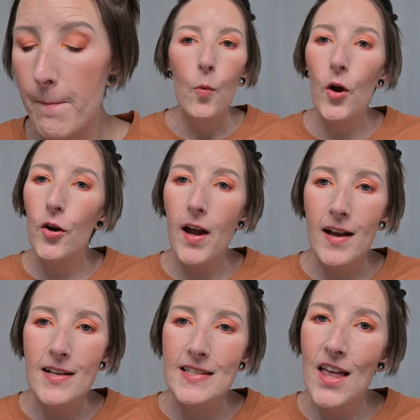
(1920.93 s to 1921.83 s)
Well,
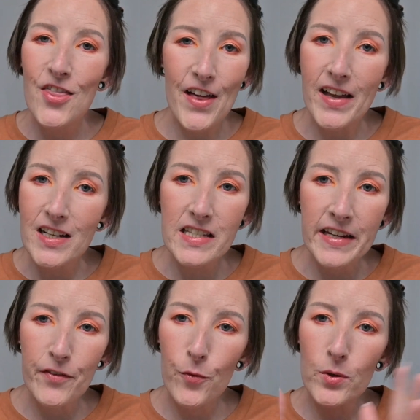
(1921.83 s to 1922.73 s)
guys, that is
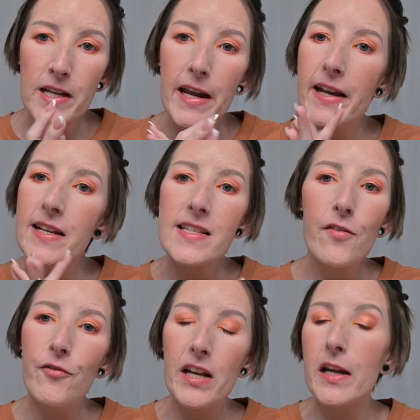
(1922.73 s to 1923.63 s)
it for today's
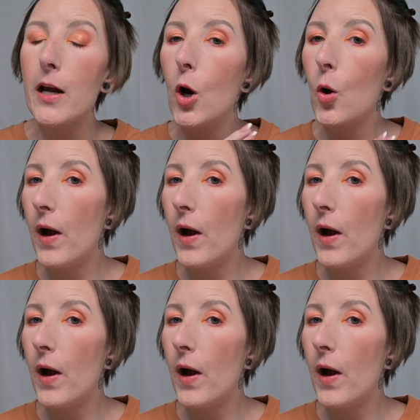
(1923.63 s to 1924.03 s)
video.